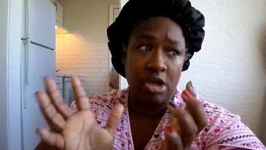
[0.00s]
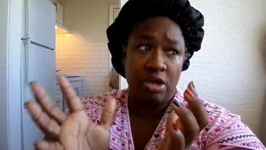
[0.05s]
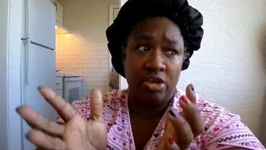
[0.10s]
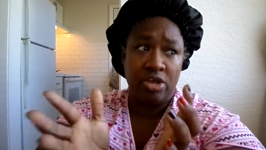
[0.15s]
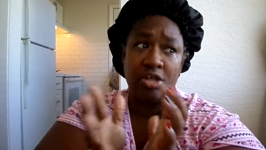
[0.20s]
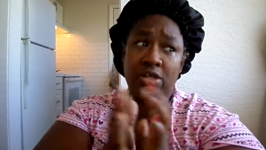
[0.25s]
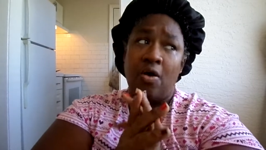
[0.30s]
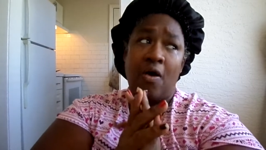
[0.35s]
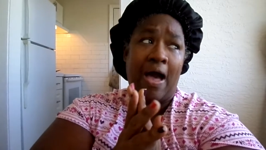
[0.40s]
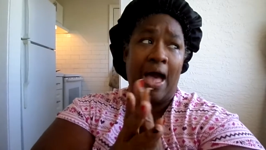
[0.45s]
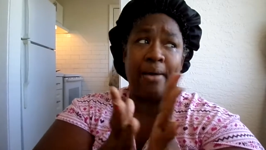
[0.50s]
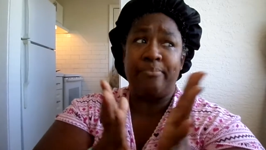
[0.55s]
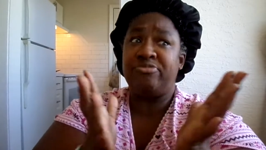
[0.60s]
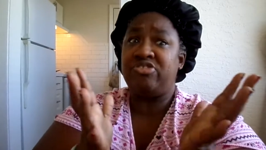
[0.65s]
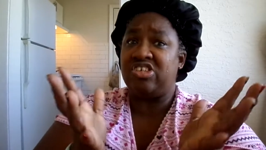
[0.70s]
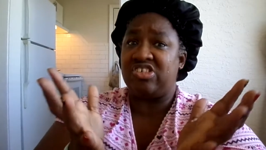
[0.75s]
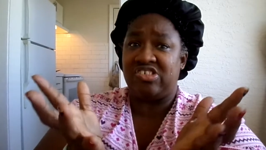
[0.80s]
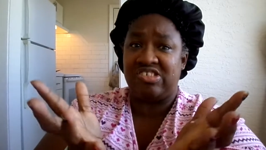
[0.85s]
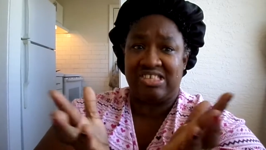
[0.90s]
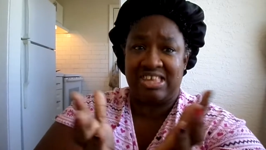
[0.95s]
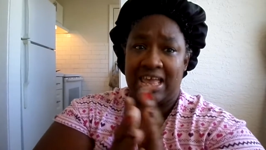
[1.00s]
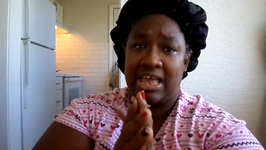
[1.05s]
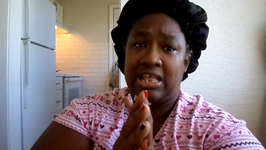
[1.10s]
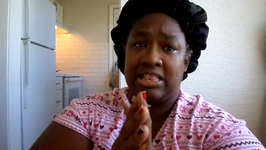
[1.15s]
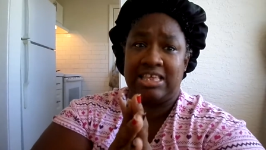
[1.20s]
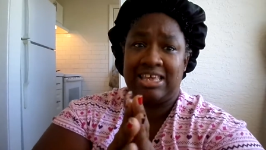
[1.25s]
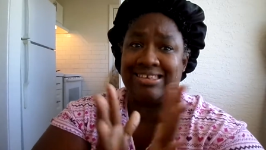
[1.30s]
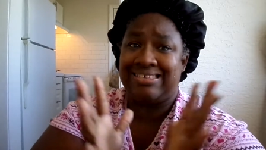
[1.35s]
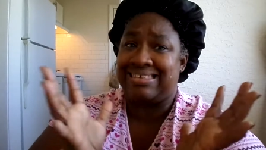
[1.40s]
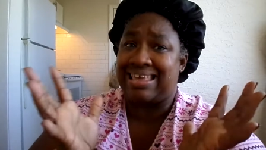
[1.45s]
You know, I'm just
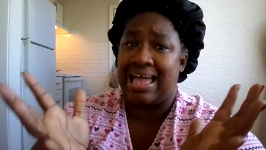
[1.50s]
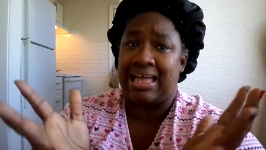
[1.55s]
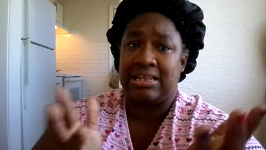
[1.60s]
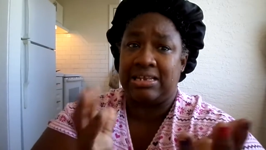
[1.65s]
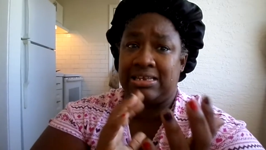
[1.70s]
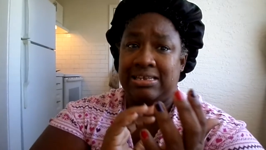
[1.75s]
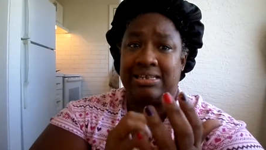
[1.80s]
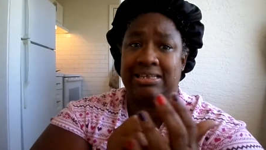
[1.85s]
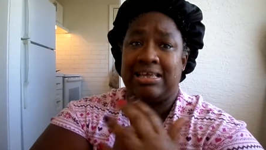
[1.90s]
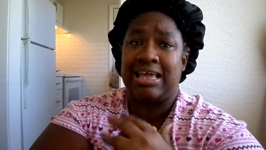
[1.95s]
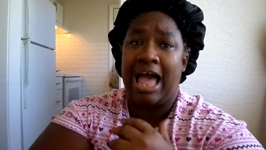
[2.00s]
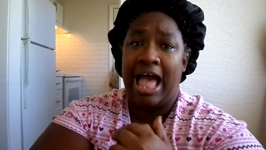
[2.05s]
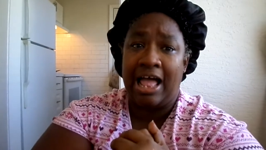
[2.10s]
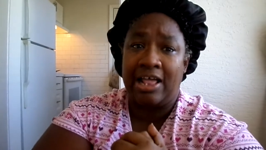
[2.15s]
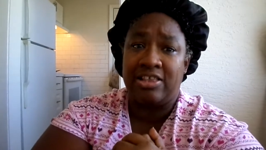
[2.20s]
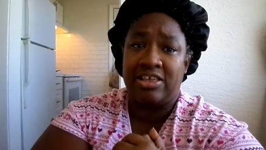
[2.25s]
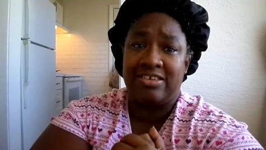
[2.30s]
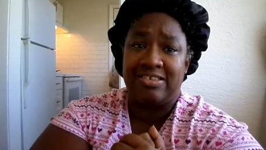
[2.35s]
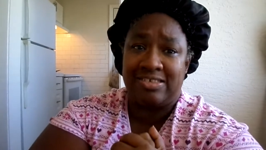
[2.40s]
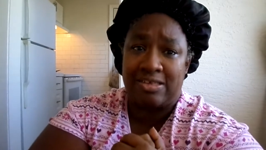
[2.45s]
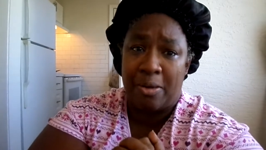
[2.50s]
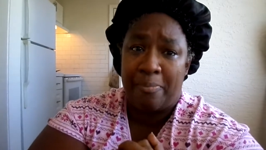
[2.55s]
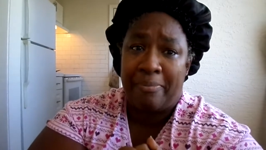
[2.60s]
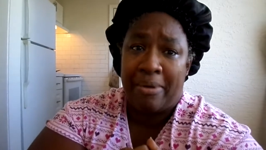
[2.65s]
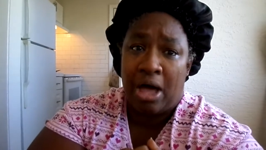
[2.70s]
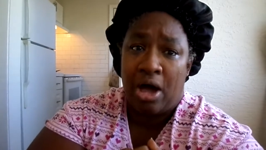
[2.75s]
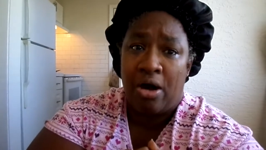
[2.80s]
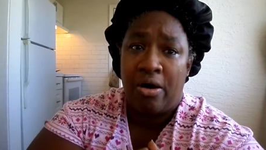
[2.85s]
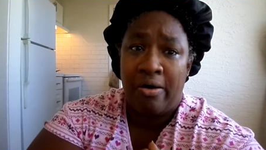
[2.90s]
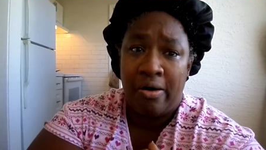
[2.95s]
saying this out of the kindness of
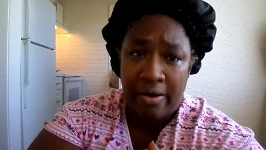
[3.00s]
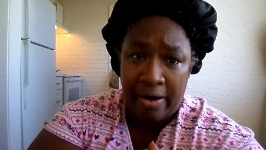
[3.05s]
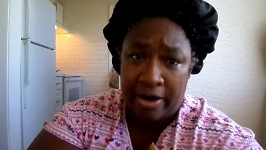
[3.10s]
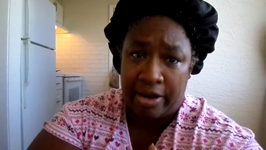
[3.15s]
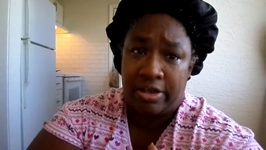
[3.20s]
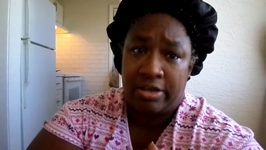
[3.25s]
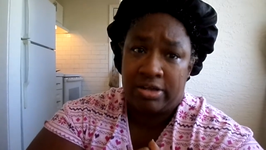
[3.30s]
my heart.